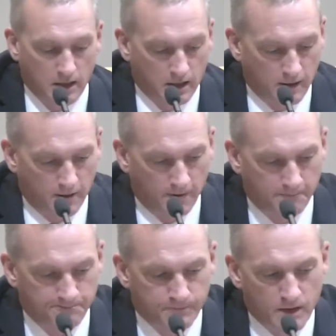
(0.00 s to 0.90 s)

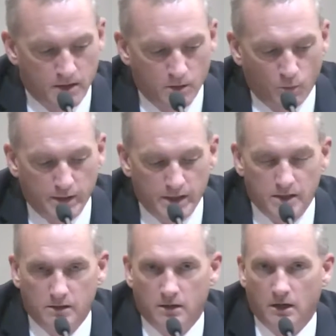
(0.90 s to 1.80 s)
Um,
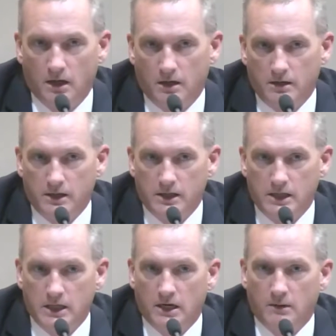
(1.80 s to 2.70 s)
we, uh,
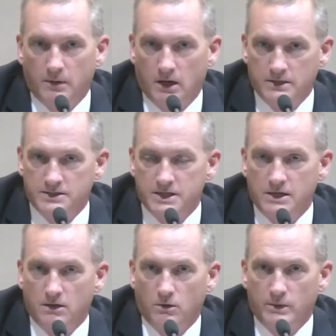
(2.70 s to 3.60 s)
in our bond
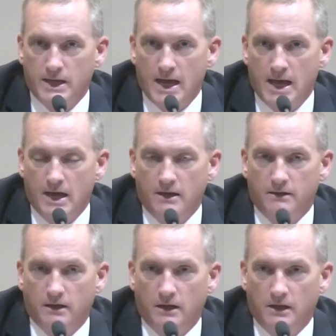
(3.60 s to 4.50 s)
sale, we
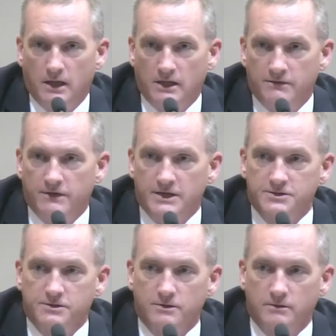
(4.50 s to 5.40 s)
had a, an
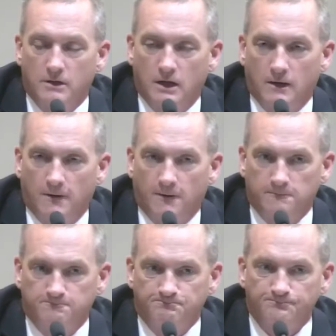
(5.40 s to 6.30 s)
investor
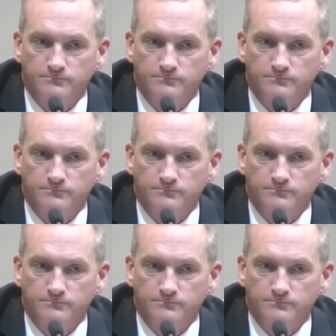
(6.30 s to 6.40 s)
um,